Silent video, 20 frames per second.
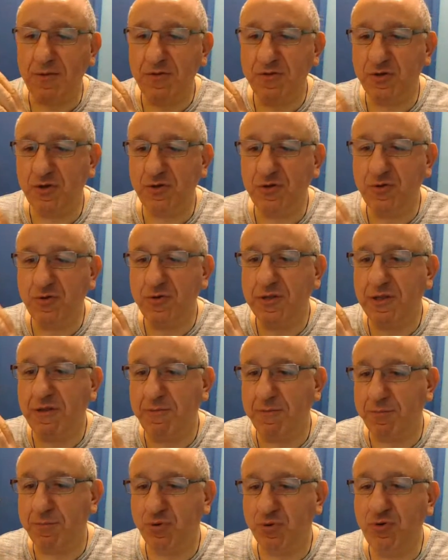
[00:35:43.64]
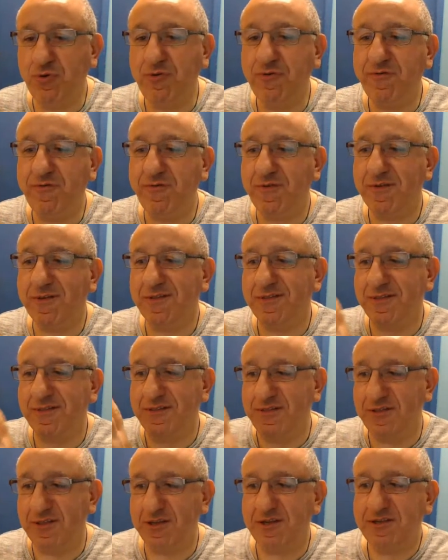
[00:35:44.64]
So improve
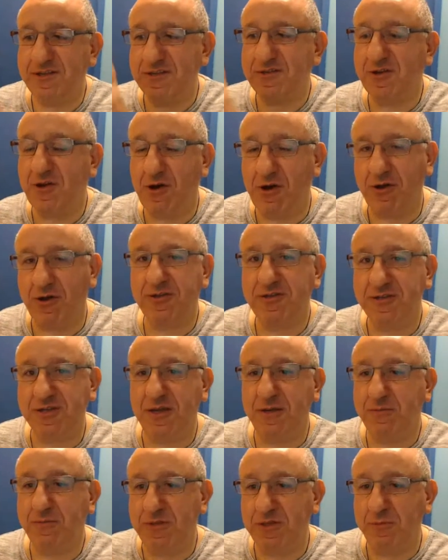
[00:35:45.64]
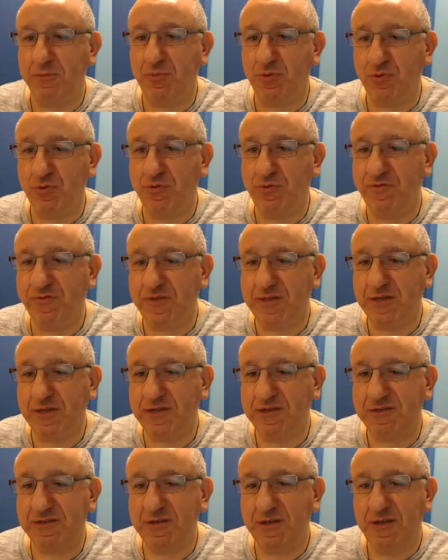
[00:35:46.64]
this concept, improve
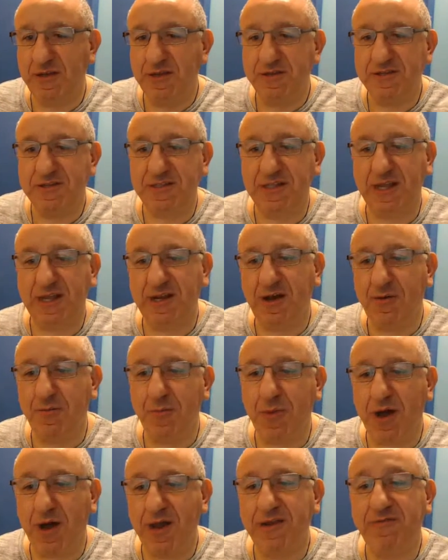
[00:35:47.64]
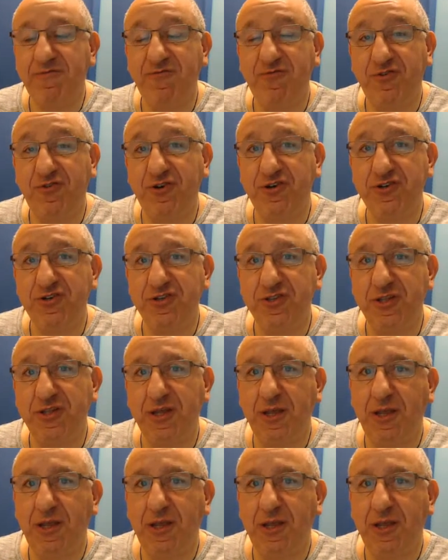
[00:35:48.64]
this state of mind first